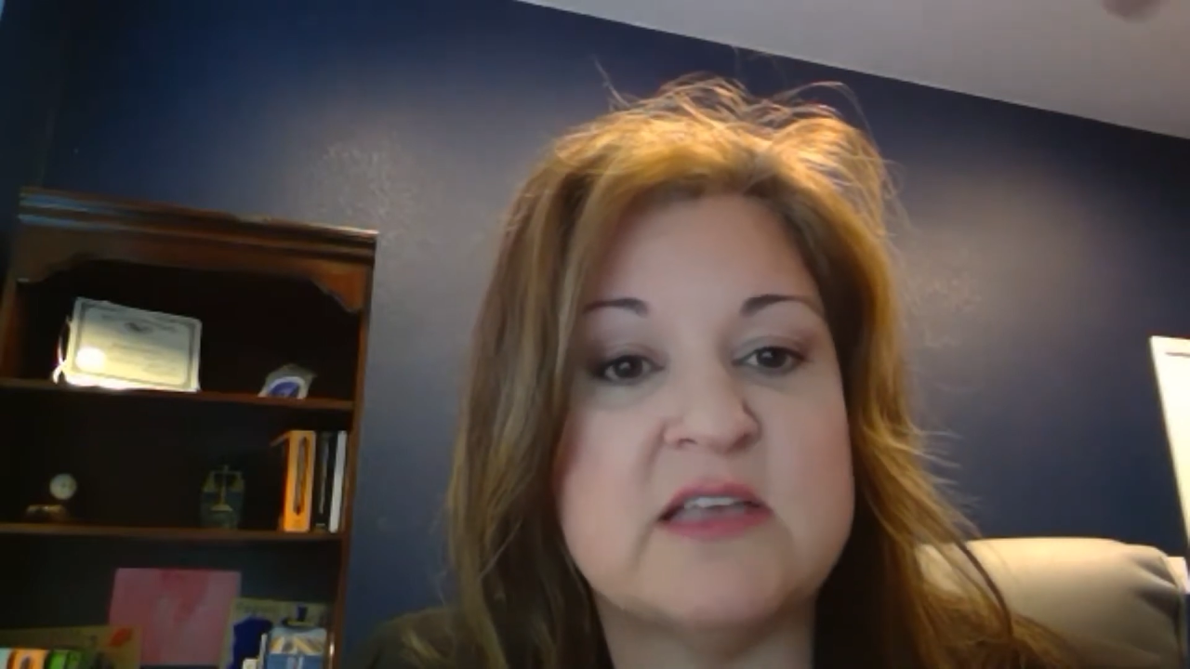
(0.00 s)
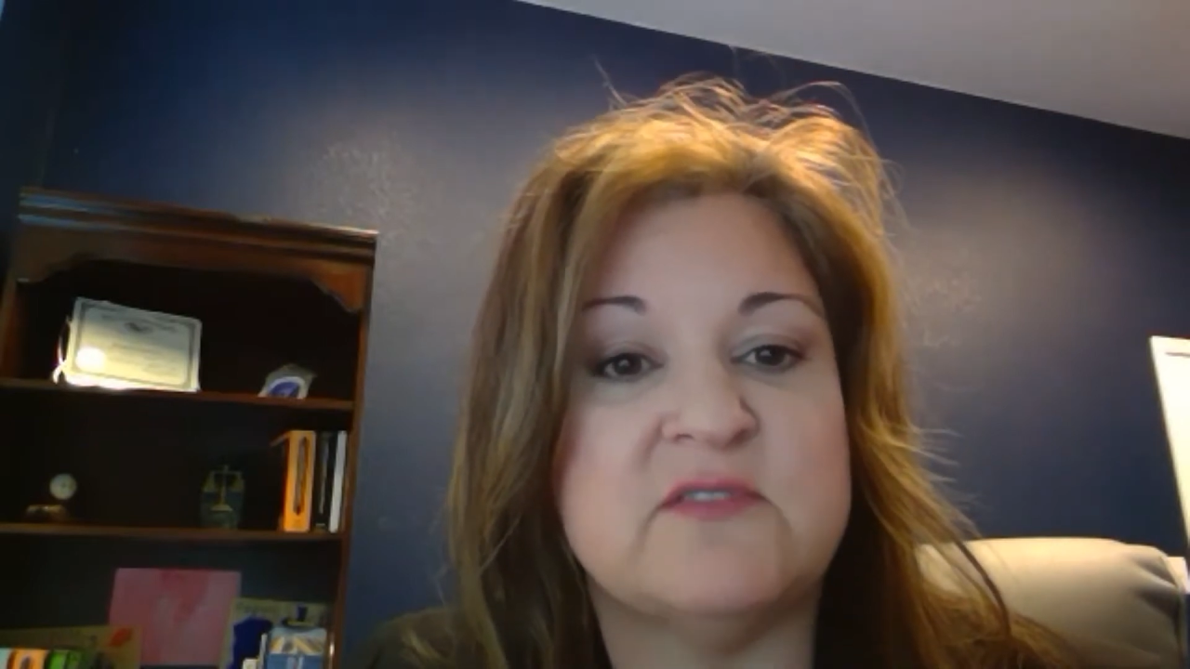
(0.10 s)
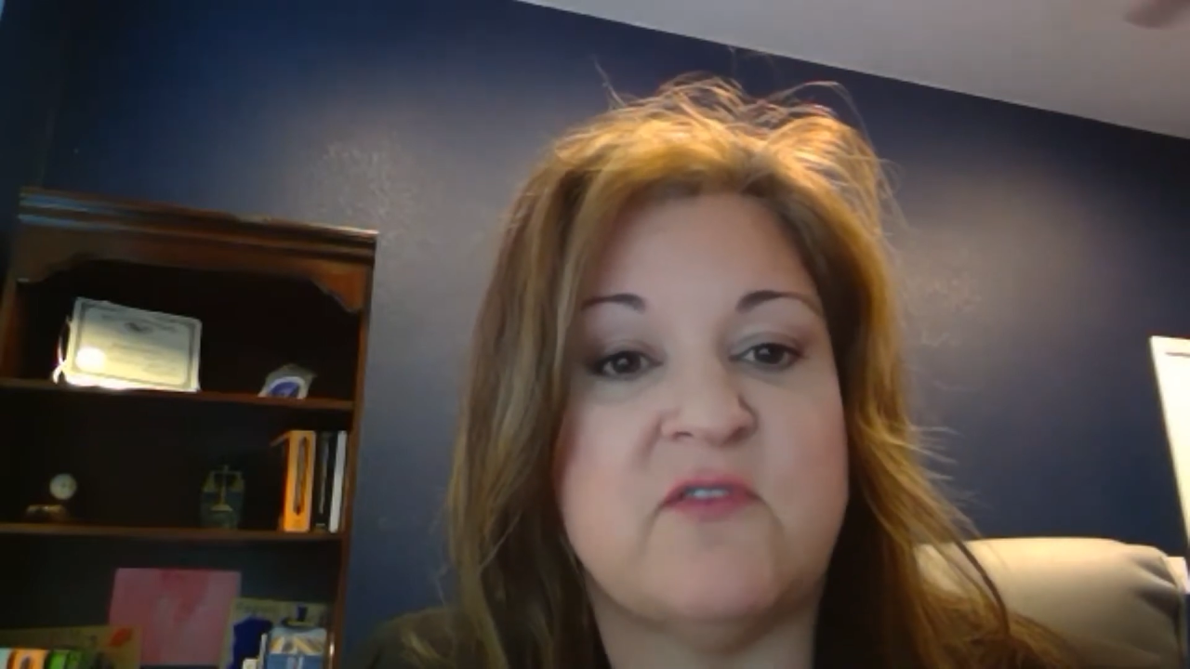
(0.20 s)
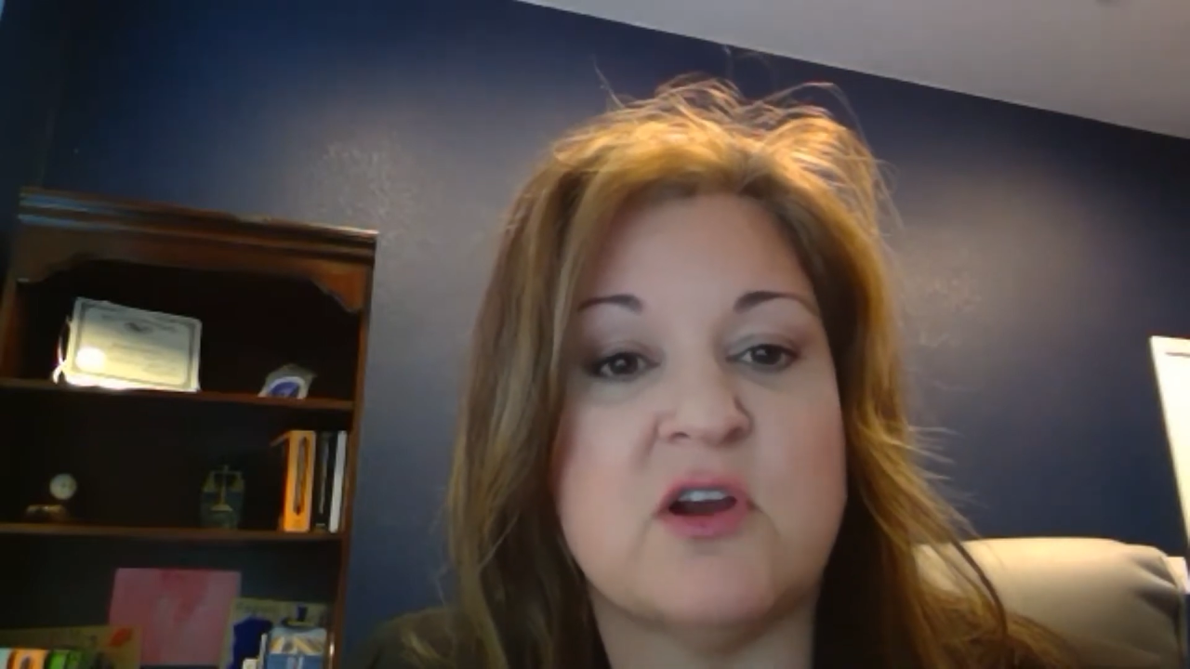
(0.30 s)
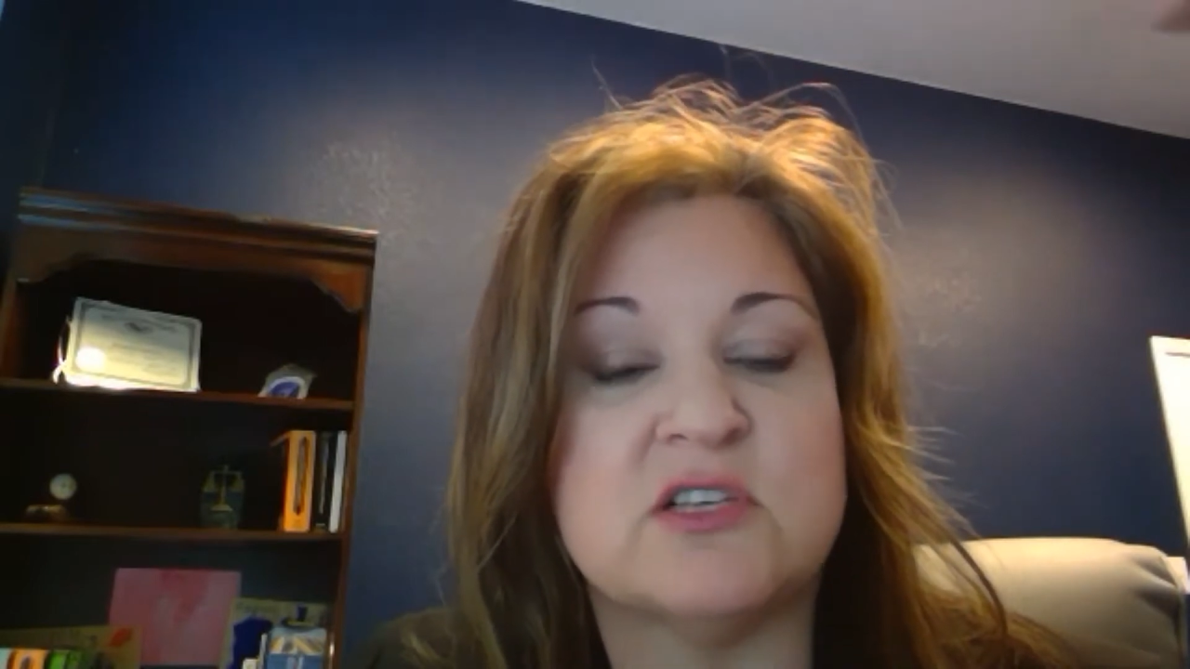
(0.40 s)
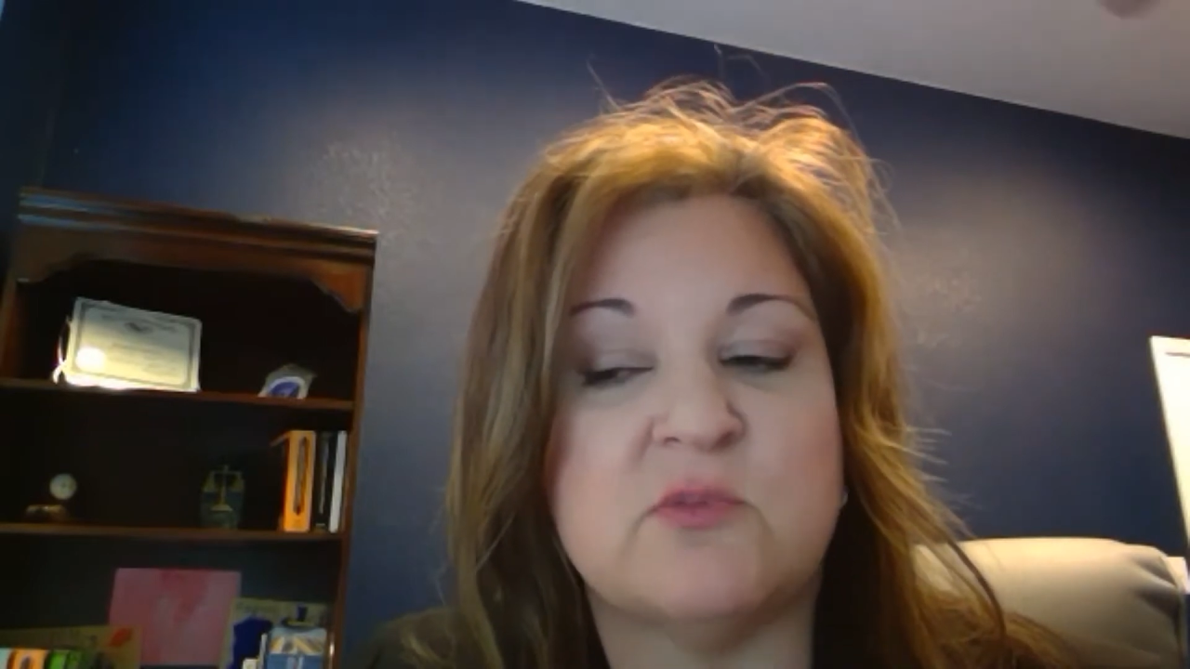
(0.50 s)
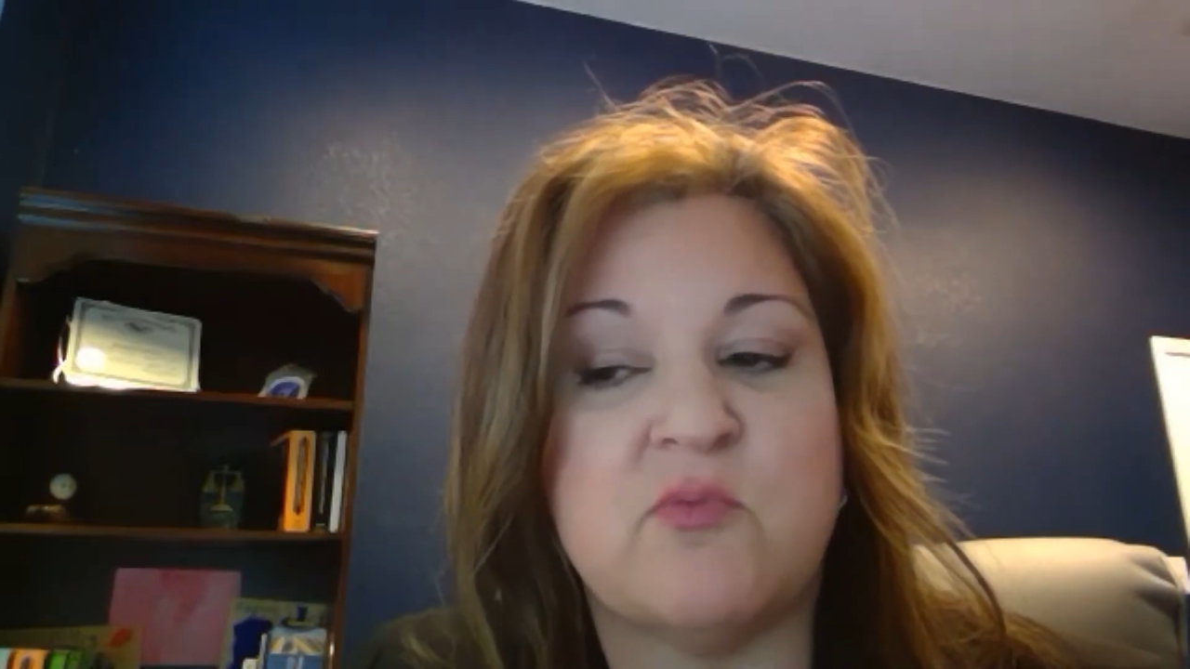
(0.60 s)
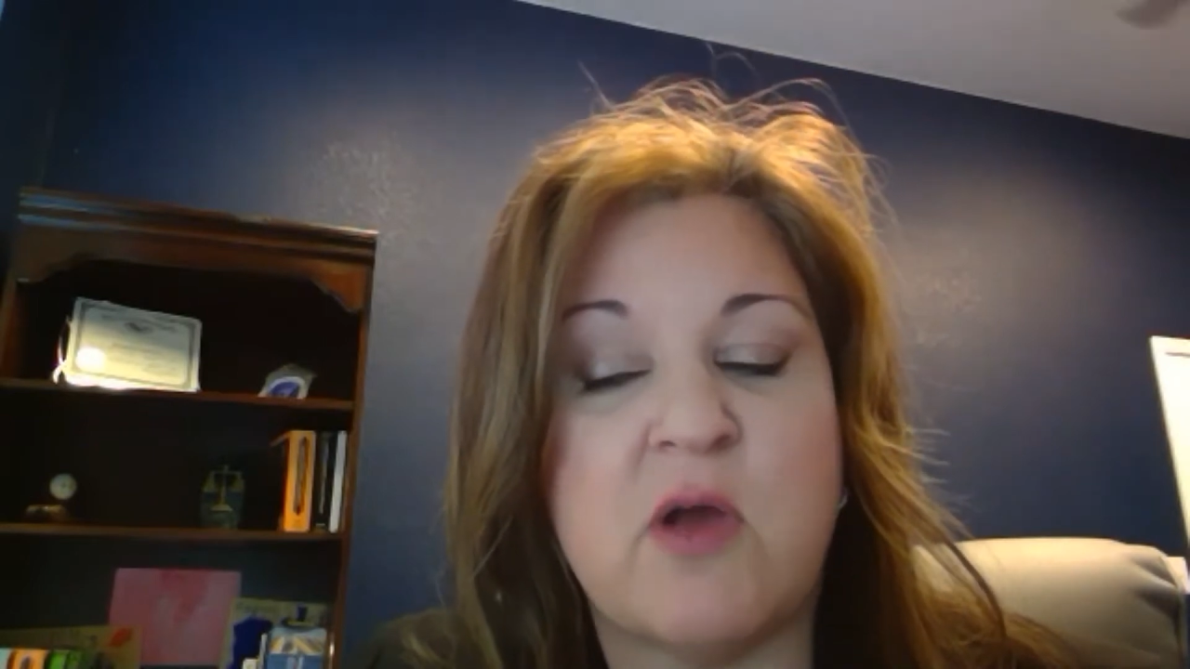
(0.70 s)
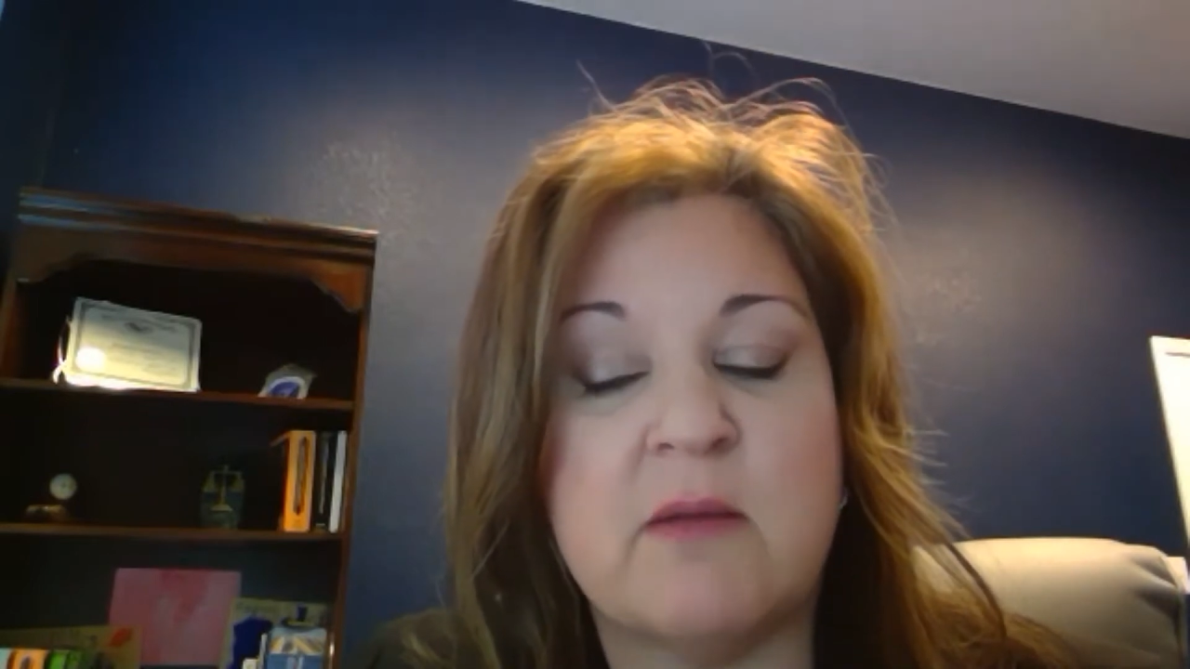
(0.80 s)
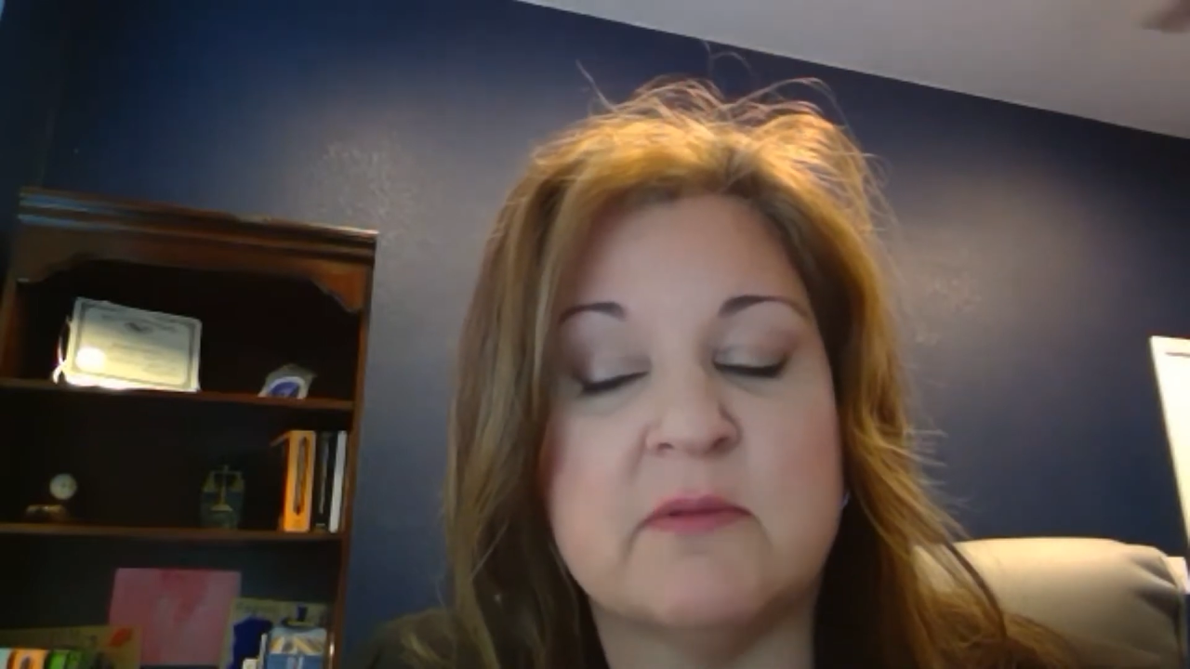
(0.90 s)
as far as the
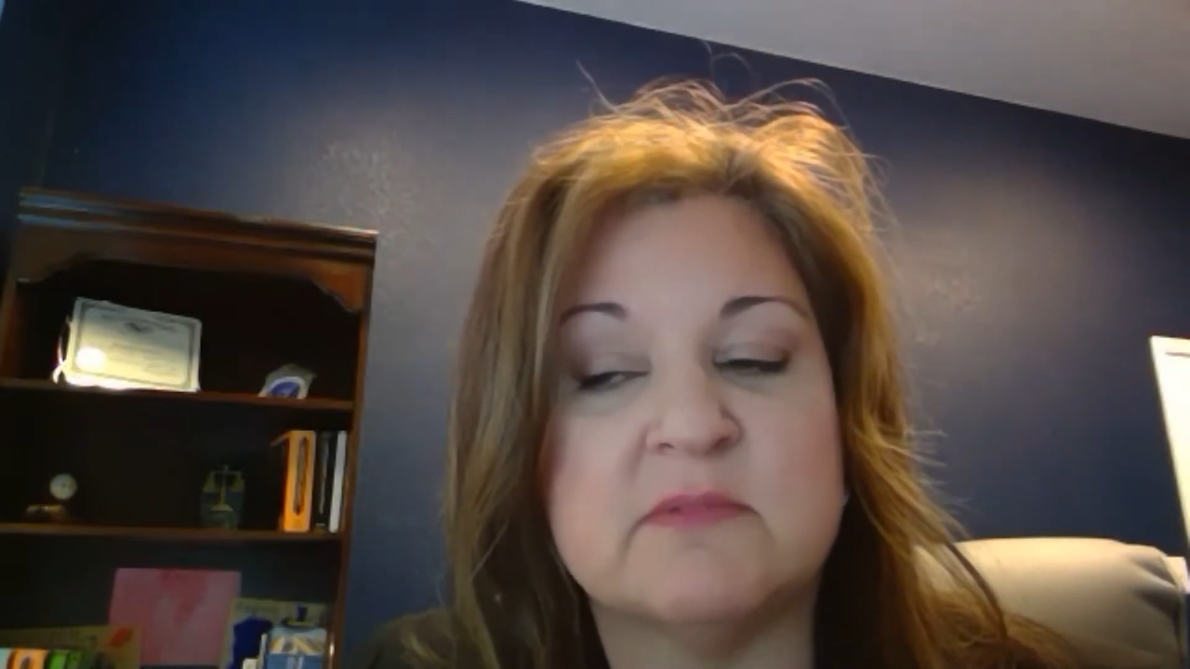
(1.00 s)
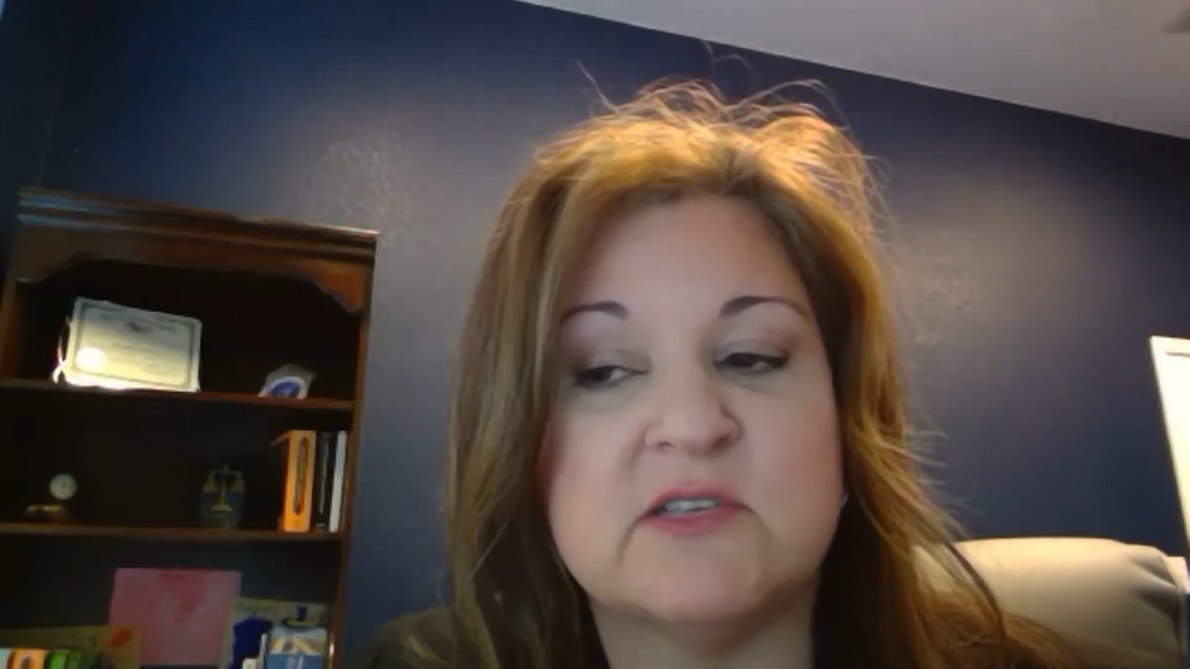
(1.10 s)
problem.